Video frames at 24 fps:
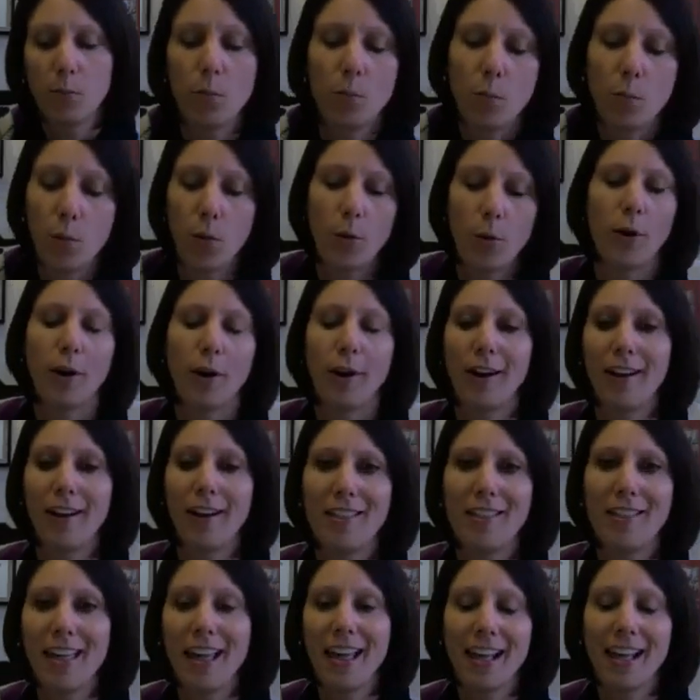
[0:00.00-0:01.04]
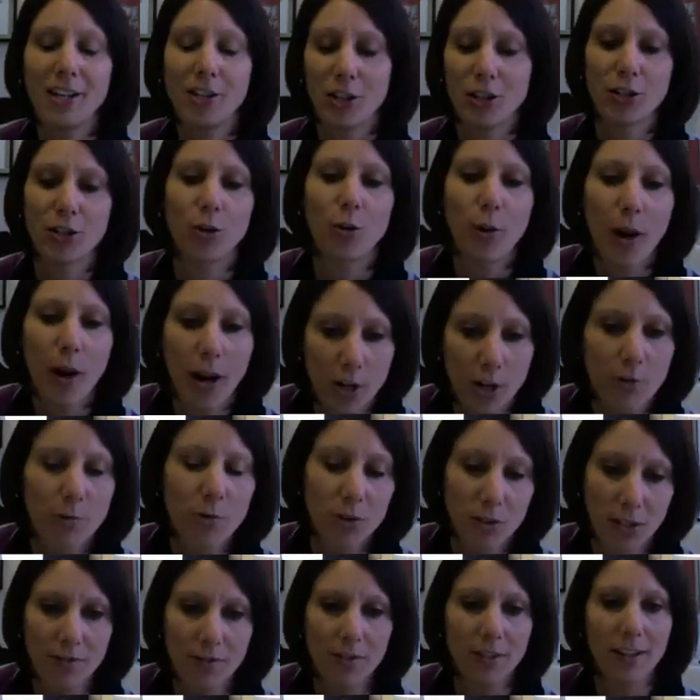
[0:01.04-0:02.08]
more than just the grade you
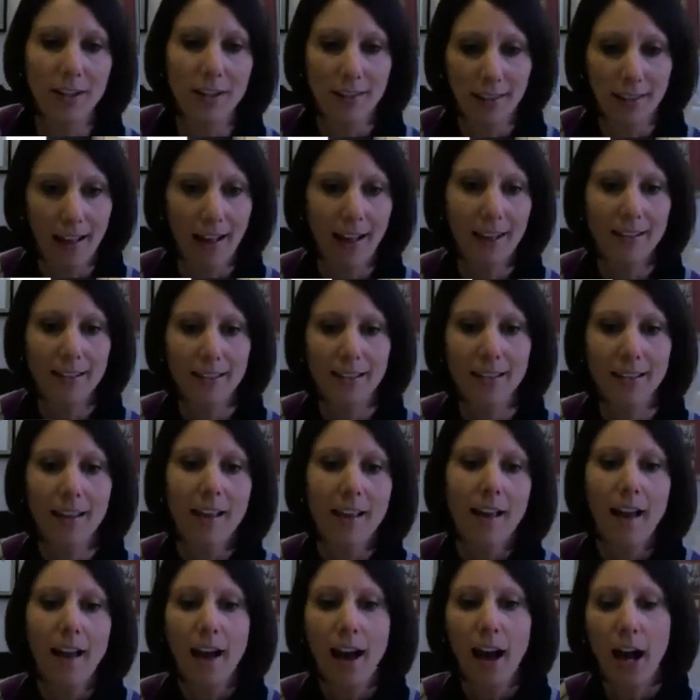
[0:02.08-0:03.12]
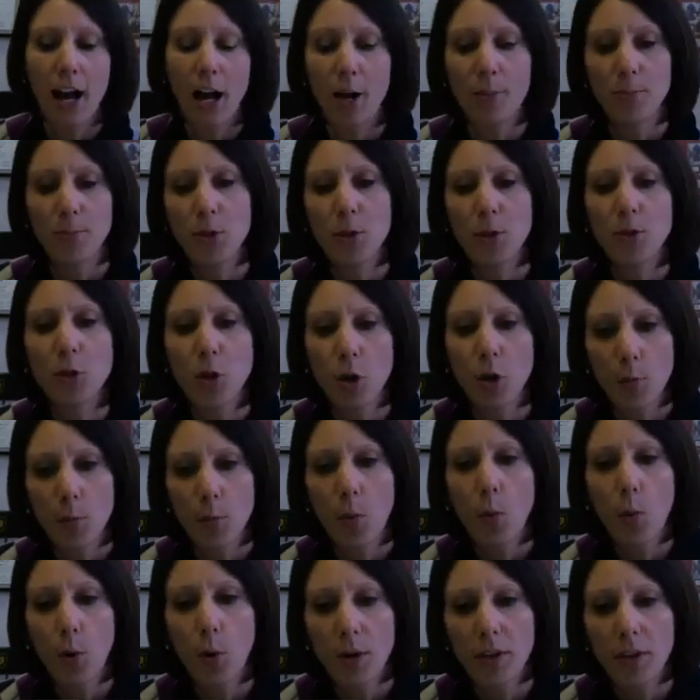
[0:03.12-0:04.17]
received in the class. Um, so those are
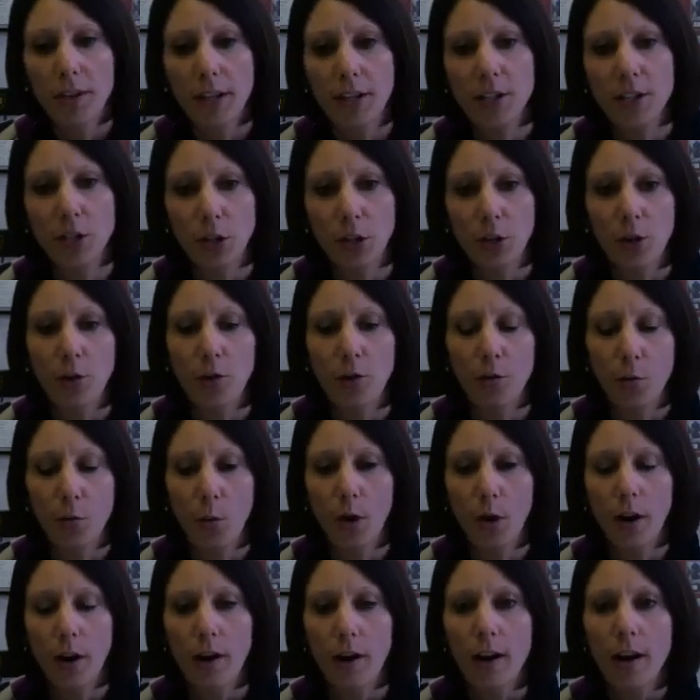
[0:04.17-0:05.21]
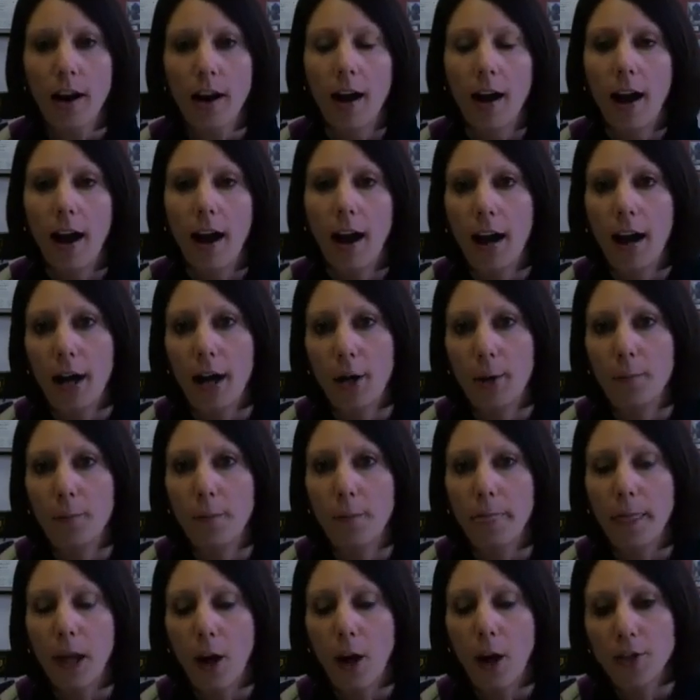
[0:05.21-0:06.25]
important things to look for.
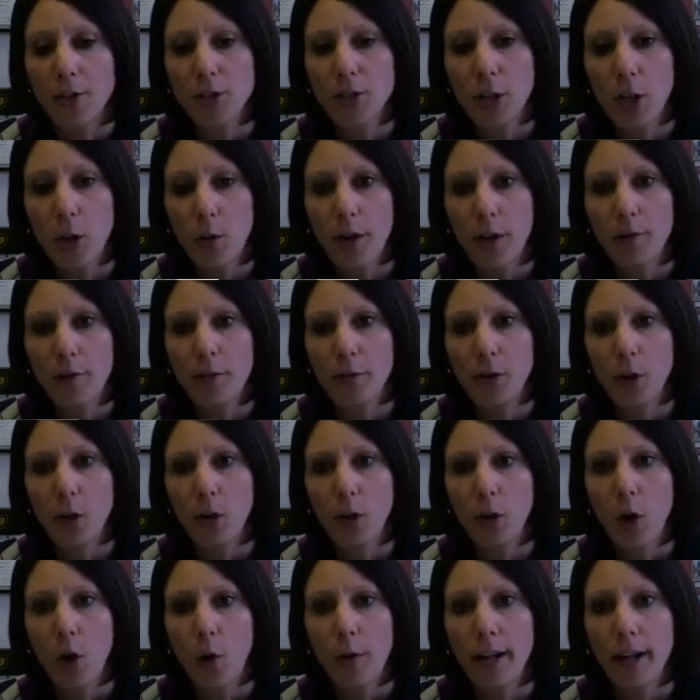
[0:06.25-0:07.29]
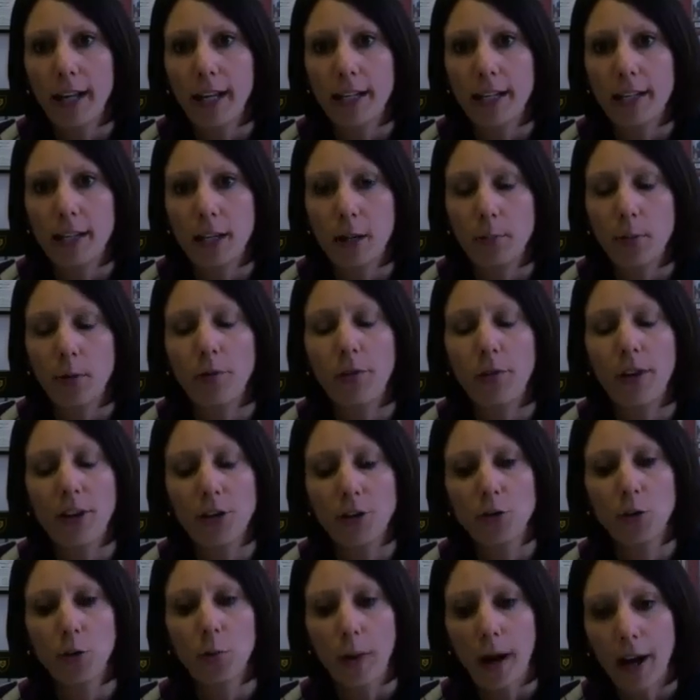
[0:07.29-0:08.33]
Um, also, if you're going the
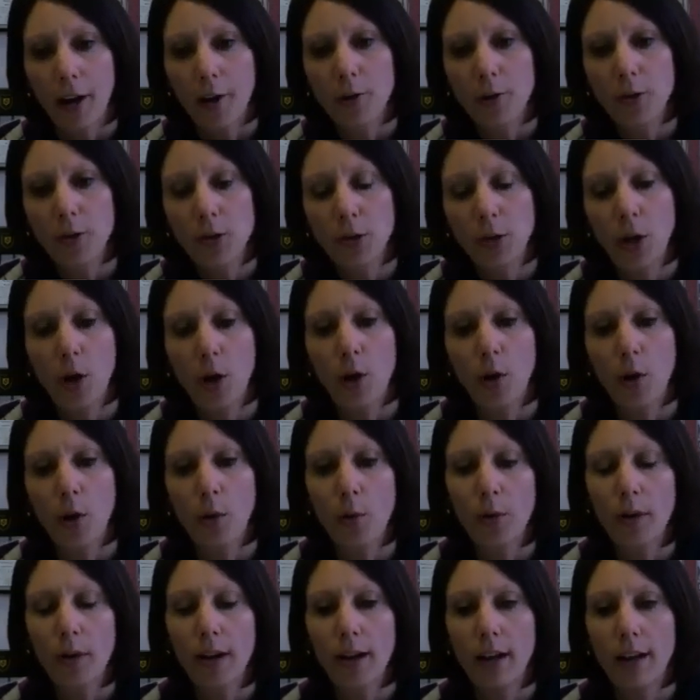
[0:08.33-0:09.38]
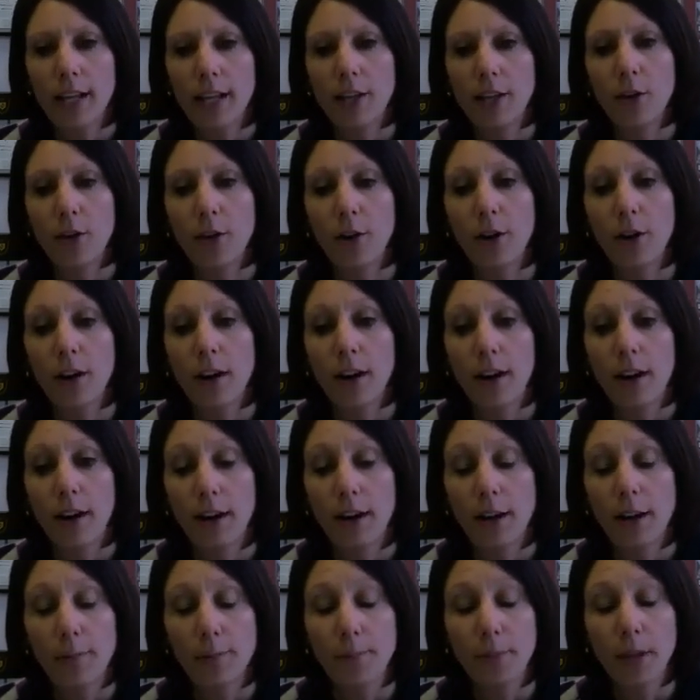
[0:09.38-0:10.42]
professional route, so either
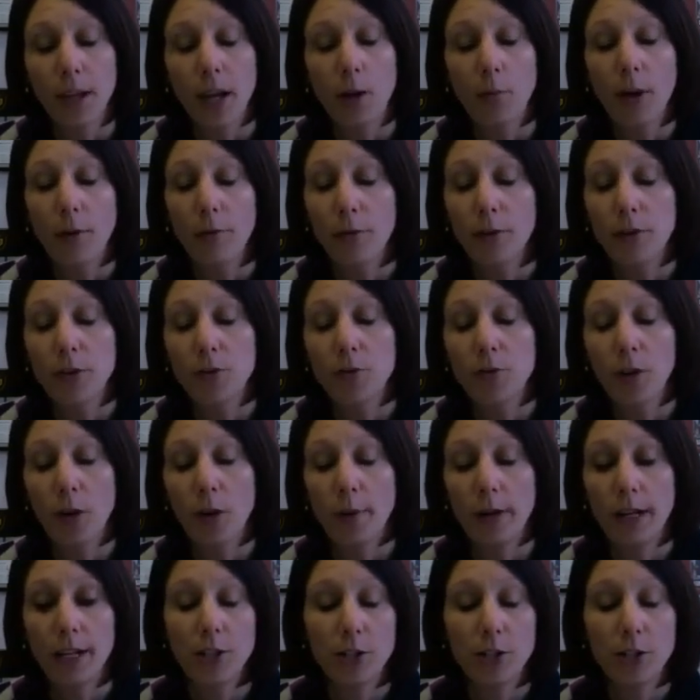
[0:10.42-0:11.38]
um, a reference from an